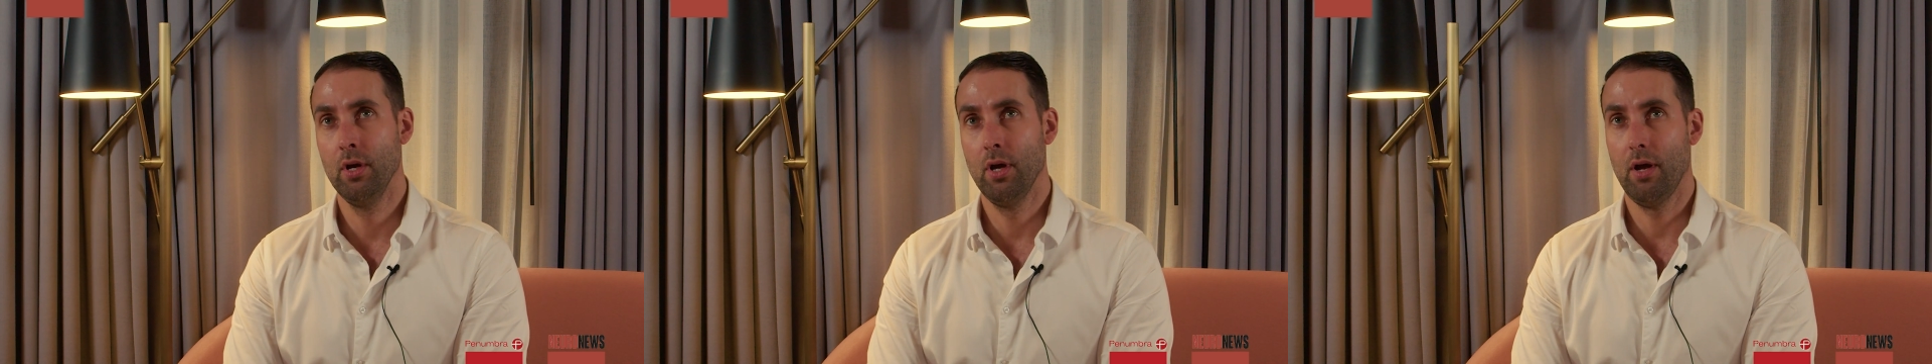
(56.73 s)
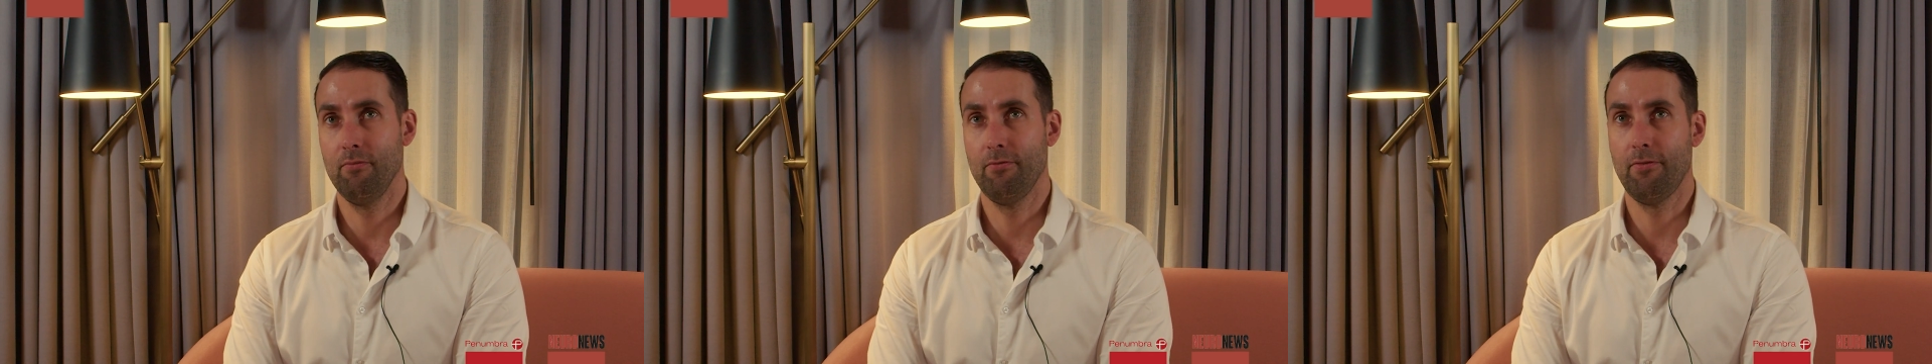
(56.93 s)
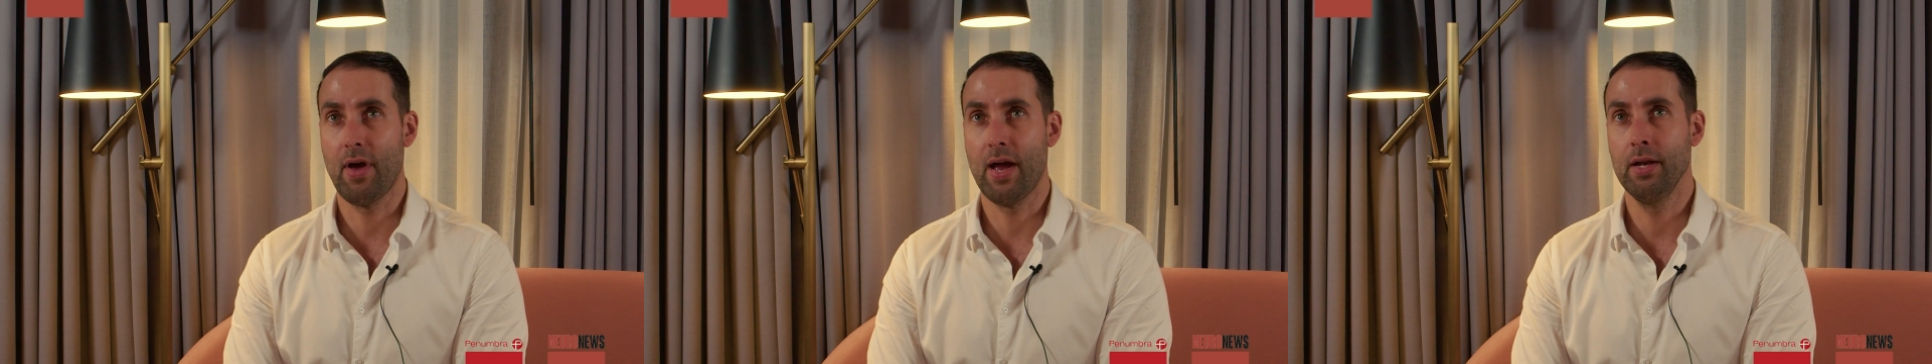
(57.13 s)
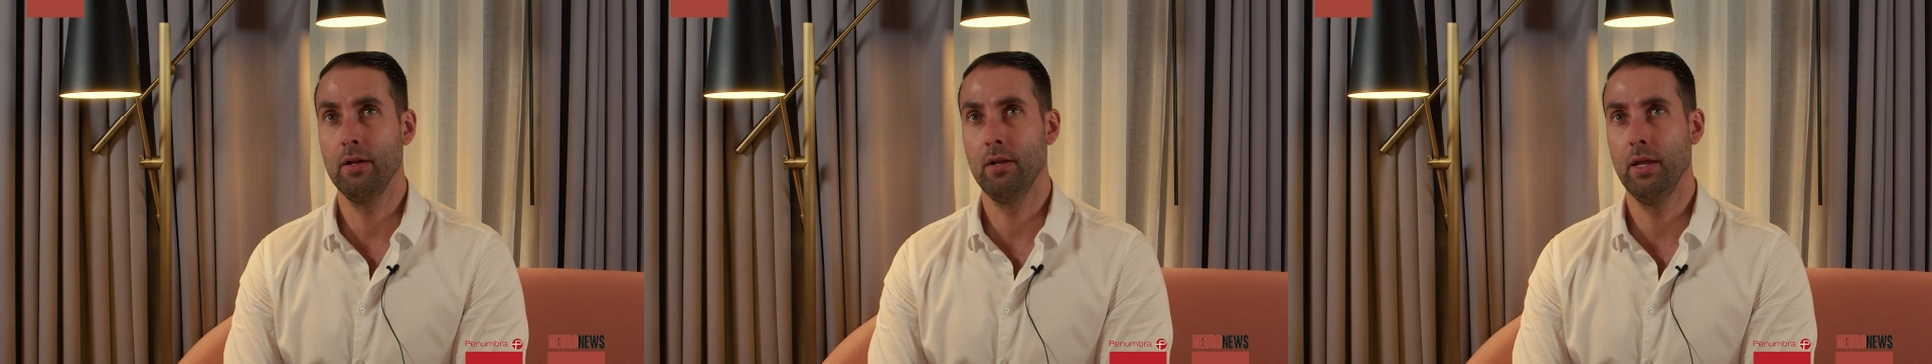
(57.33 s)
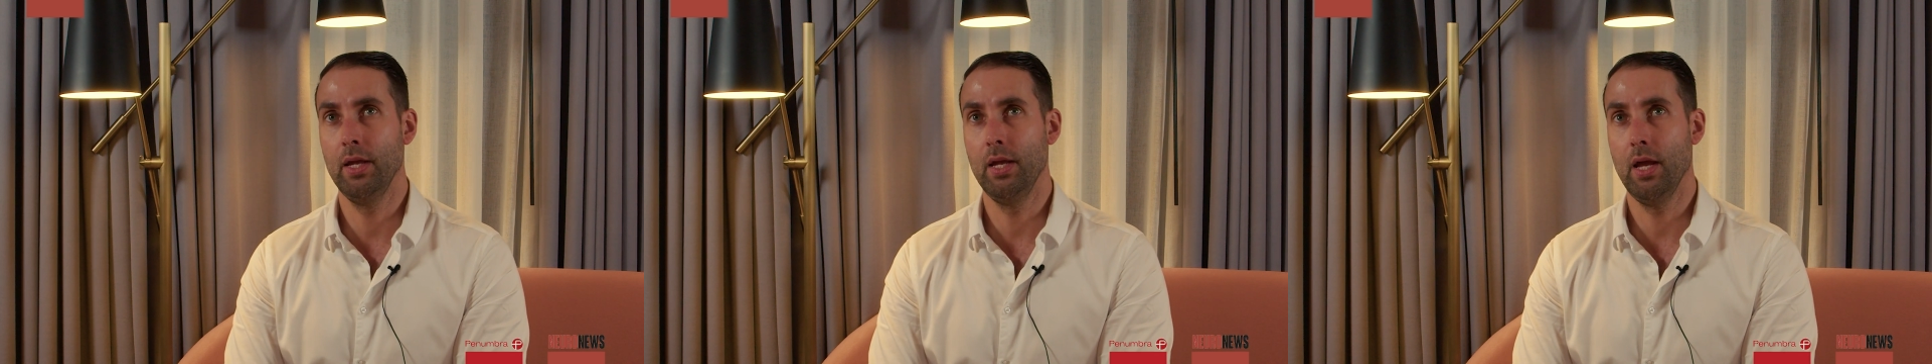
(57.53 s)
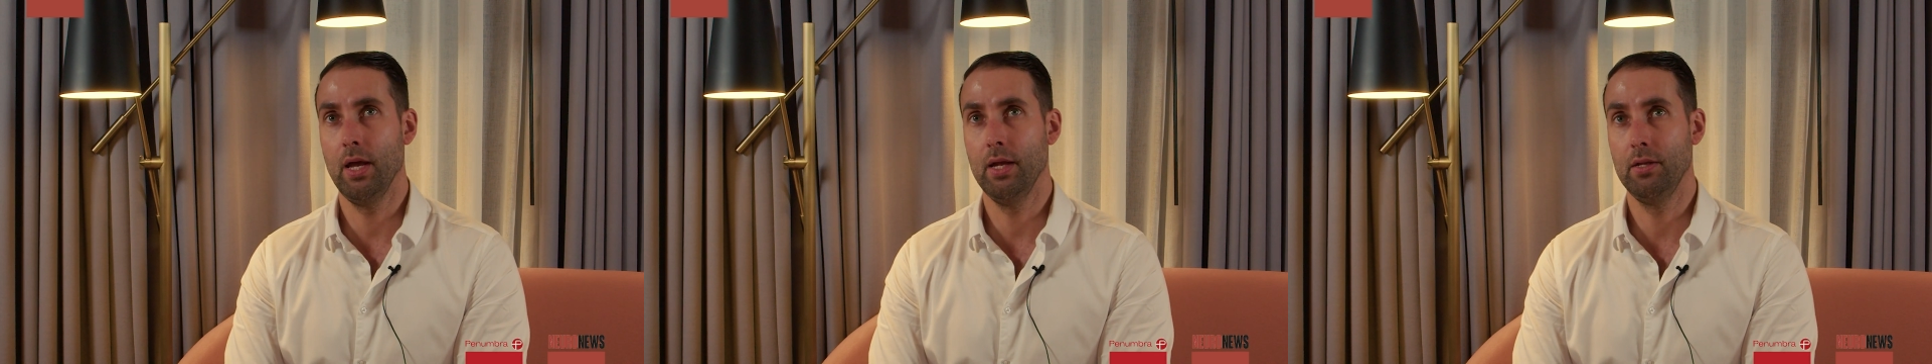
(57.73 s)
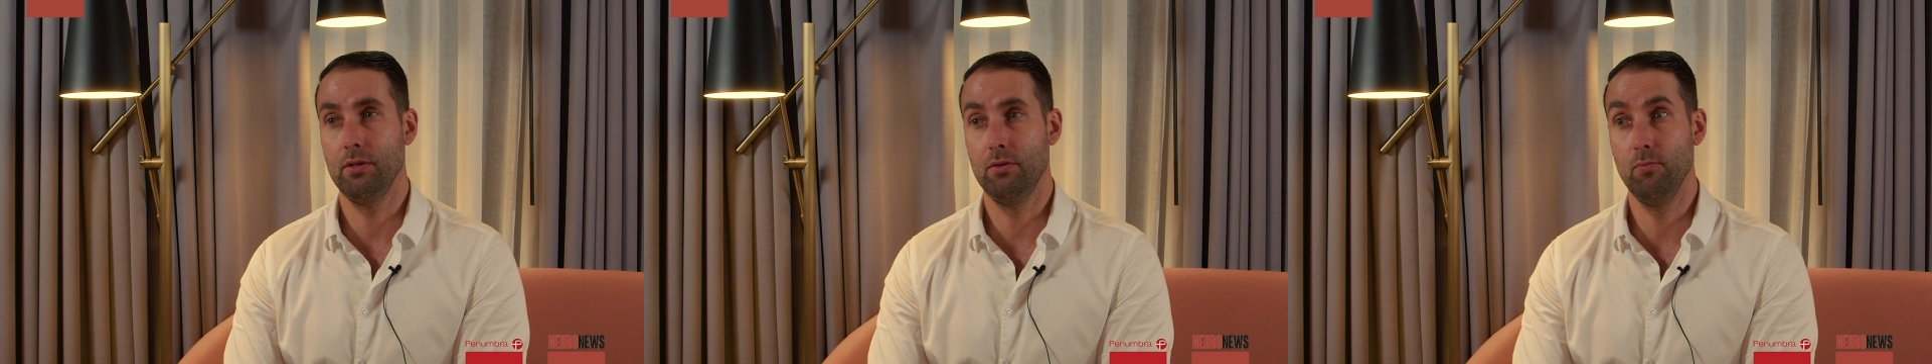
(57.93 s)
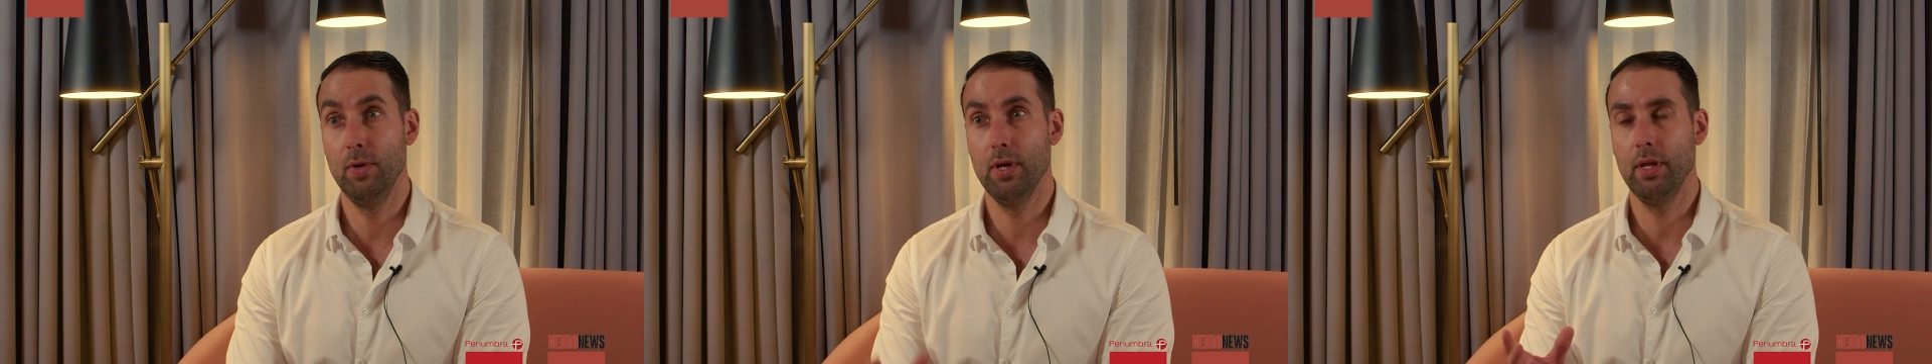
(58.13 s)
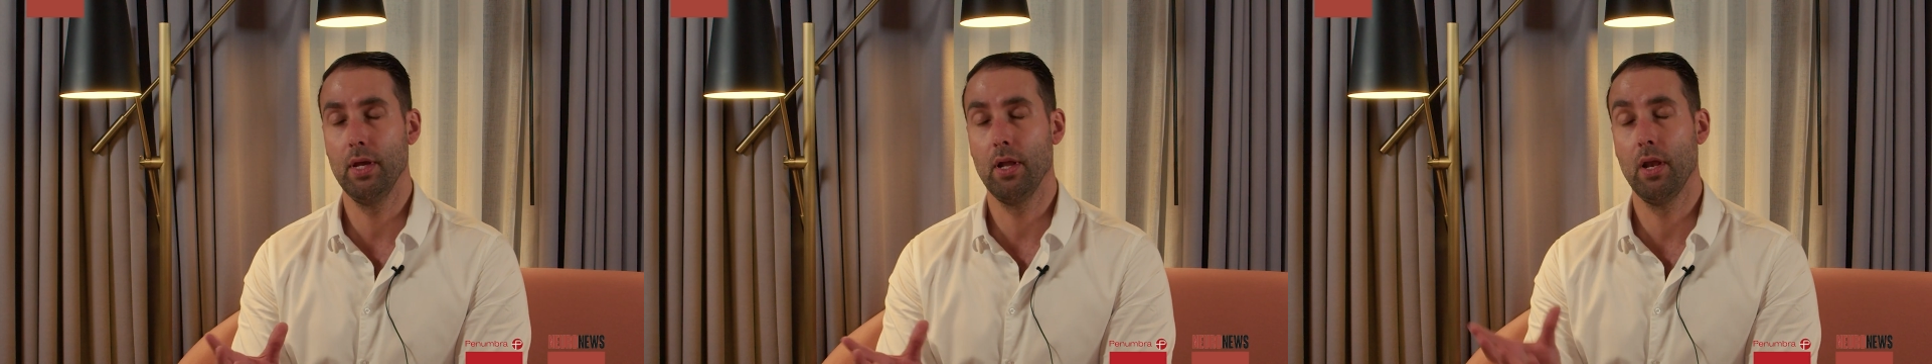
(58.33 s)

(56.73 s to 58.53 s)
And finally, it really